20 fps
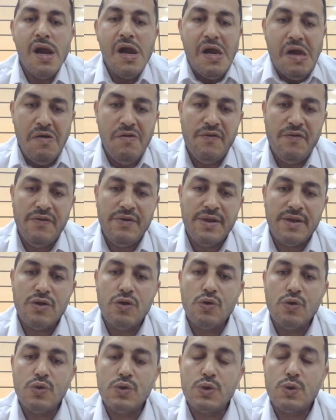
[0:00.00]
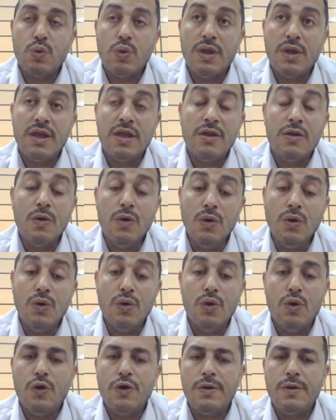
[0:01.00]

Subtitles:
Even those with no